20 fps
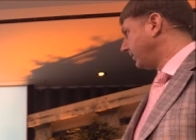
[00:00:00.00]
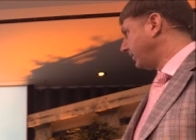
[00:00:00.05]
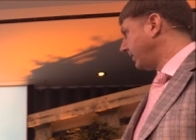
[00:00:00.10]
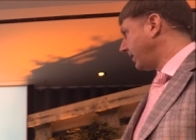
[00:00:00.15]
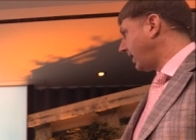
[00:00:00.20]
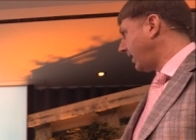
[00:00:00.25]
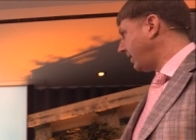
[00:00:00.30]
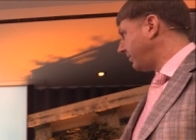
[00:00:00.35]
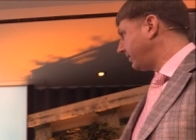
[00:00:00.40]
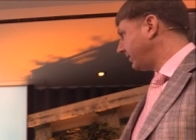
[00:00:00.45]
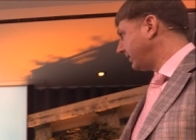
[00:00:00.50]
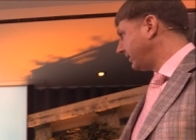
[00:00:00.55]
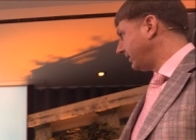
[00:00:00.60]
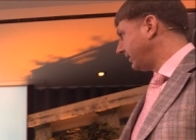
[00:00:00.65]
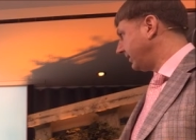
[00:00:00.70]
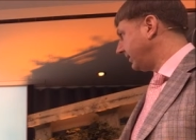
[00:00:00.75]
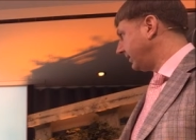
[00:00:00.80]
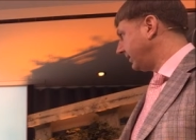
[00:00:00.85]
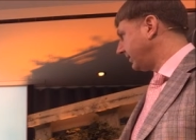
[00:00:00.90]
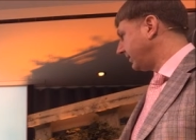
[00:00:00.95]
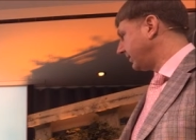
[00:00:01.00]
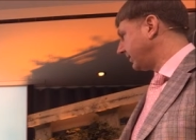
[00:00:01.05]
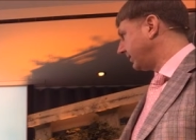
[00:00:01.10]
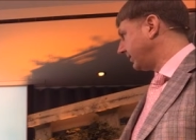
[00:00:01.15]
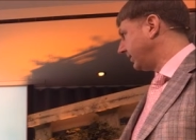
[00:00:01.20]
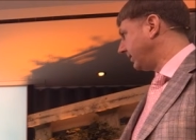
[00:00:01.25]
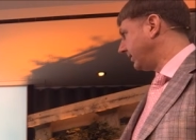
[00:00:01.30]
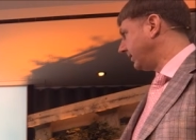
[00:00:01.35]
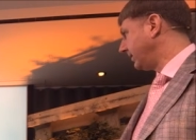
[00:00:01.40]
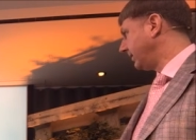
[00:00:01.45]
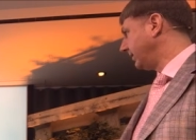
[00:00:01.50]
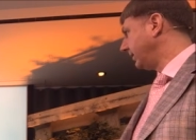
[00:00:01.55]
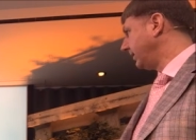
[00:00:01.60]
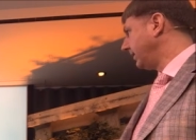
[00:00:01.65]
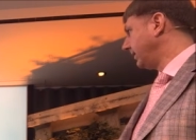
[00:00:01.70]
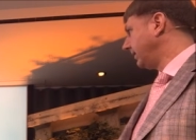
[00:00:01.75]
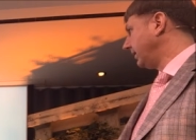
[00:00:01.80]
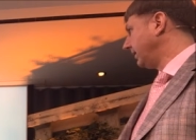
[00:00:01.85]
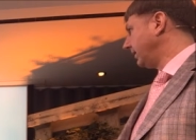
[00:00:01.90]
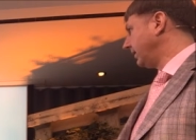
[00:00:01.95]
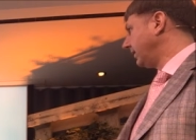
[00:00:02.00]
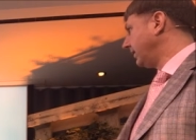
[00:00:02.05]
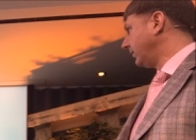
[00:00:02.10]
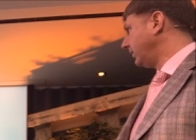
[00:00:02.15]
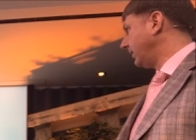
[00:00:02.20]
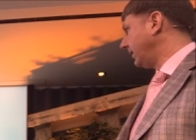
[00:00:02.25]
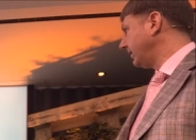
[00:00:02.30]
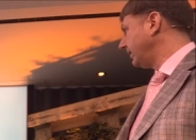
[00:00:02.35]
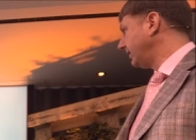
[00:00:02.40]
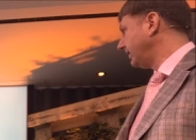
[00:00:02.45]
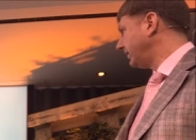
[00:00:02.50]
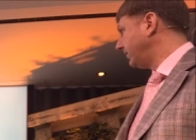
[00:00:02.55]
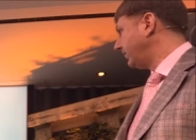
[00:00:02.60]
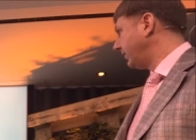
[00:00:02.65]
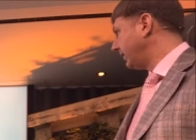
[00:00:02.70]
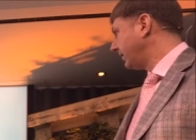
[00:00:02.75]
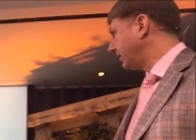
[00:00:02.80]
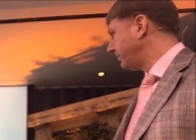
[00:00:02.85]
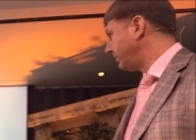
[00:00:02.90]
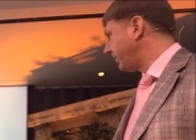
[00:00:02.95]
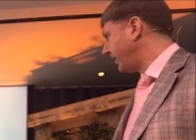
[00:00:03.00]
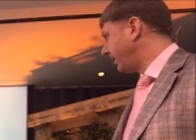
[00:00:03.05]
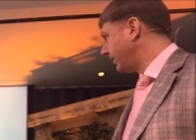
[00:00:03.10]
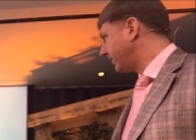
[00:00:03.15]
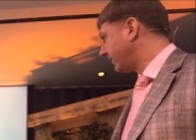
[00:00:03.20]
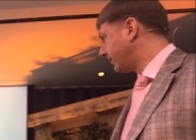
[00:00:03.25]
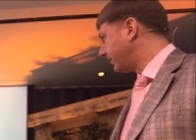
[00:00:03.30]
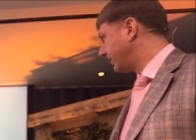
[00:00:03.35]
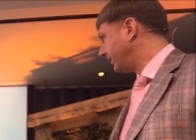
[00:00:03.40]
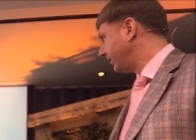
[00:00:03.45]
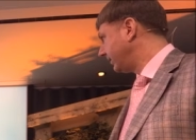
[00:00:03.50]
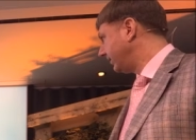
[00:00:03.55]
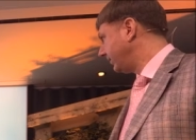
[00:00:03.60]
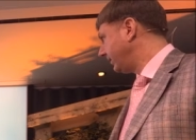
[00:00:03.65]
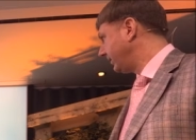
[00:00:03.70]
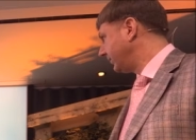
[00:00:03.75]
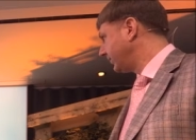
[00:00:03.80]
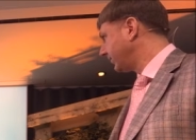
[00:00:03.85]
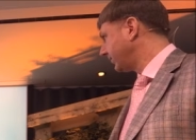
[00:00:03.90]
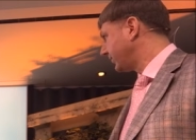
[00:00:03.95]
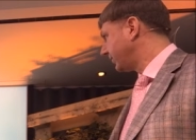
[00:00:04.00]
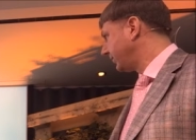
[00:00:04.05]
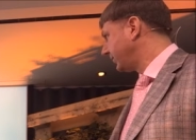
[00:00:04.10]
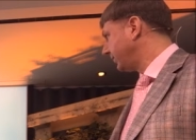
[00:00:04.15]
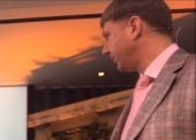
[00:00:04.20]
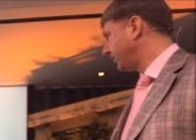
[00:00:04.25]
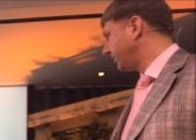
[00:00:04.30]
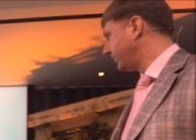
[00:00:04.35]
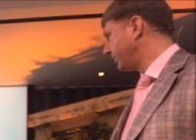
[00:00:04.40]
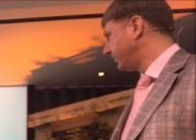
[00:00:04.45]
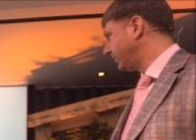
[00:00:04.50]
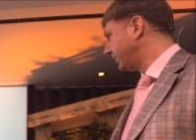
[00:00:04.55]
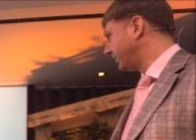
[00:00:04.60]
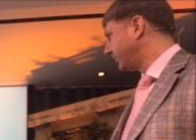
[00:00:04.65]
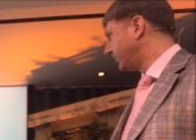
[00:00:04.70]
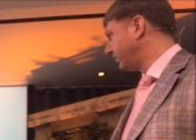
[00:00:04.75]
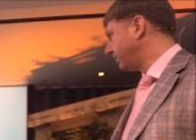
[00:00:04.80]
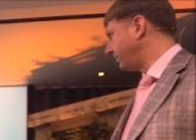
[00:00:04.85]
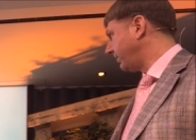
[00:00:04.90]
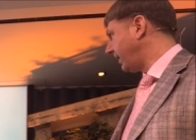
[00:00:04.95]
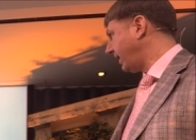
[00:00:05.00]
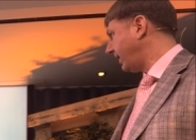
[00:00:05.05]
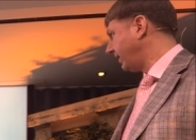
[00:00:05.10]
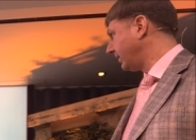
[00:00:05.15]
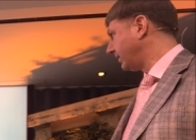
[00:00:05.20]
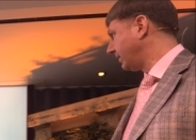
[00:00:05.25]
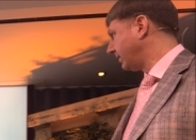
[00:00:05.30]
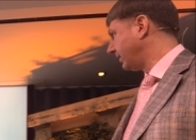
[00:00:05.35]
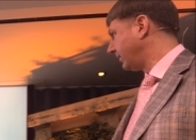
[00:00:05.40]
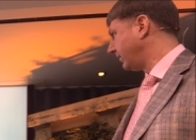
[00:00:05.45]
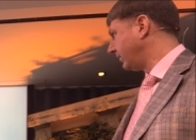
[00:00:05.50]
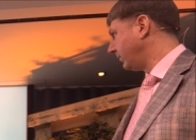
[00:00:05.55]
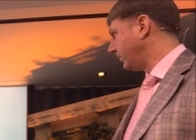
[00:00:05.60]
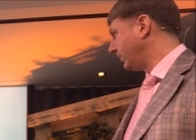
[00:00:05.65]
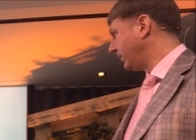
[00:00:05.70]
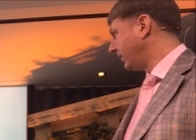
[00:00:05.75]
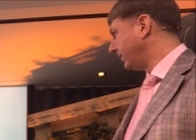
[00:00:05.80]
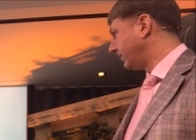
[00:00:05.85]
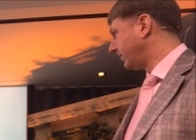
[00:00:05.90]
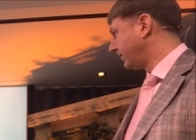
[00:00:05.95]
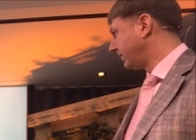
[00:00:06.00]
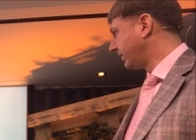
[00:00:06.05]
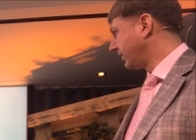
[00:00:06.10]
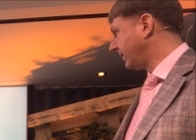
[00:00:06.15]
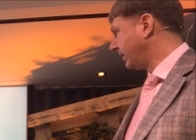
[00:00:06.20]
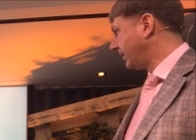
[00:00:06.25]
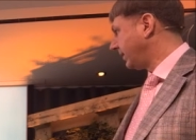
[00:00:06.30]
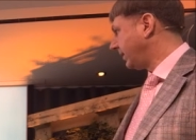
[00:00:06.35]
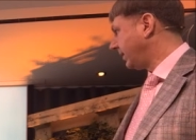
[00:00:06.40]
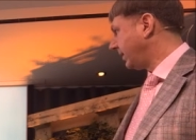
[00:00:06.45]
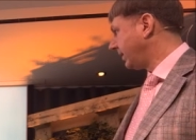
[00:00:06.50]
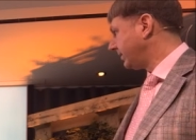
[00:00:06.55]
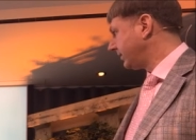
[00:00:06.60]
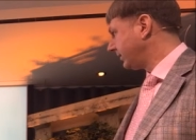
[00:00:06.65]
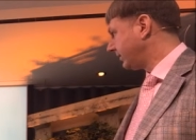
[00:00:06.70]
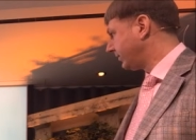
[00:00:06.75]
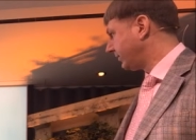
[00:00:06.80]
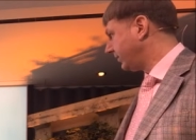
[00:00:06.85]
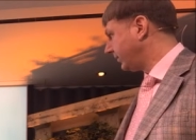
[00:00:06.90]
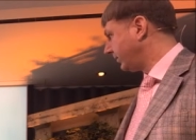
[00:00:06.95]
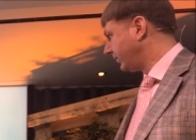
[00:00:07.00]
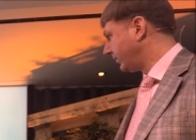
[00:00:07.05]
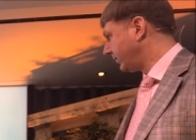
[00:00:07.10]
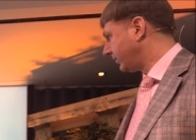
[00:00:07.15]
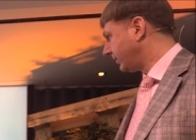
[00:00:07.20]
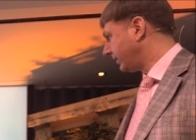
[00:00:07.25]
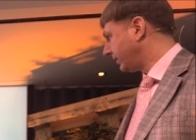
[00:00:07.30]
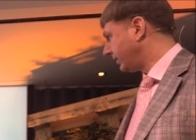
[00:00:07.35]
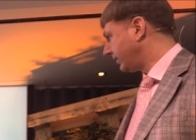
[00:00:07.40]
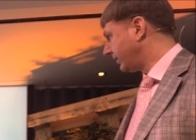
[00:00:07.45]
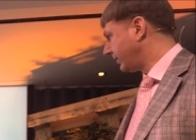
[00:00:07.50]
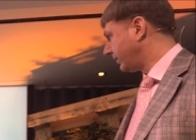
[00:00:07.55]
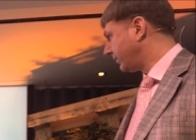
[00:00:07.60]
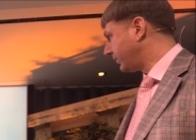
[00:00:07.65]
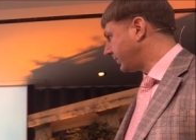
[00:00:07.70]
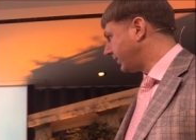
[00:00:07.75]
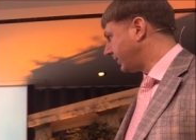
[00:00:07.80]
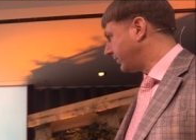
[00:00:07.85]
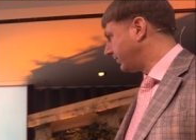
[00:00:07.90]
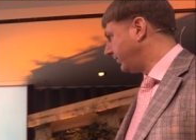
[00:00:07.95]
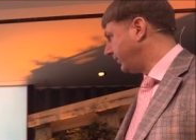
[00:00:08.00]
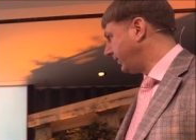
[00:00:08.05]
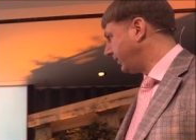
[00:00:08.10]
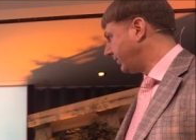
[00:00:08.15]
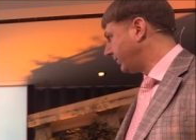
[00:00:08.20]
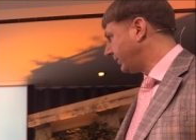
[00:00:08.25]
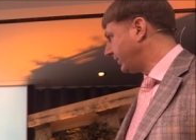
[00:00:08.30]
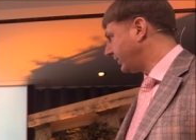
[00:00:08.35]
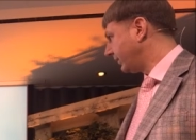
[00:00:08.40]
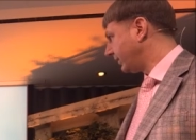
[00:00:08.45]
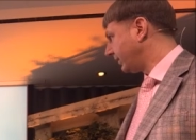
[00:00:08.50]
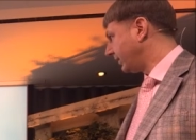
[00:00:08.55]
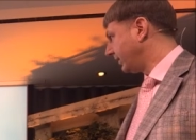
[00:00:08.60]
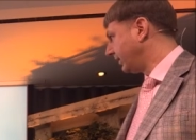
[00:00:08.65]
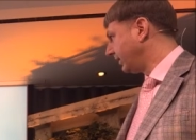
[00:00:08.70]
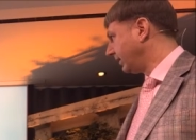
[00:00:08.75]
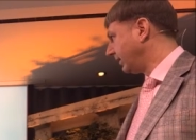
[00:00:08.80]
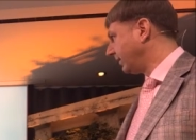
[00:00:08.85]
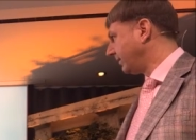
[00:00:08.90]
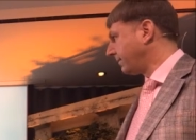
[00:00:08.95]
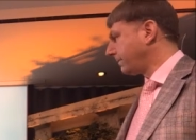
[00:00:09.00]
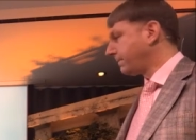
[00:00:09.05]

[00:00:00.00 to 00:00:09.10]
what happened is when the very best individual solution was combined with other solutions that were inferior,